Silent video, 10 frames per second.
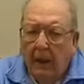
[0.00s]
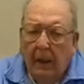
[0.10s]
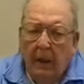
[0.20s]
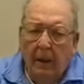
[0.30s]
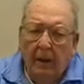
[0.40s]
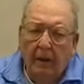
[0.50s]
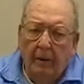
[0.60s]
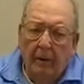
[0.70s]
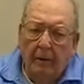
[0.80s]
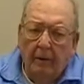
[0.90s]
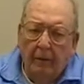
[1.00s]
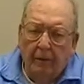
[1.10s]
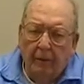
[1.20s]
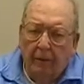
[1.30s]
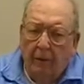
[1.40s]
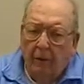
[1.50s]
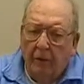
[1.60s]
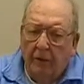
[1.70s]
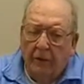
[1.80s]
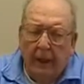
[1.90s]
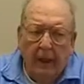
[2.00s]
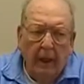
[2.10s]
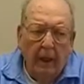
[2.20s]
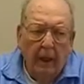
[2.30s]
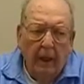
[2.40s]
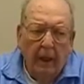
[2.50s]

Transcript: uh, for, for sea.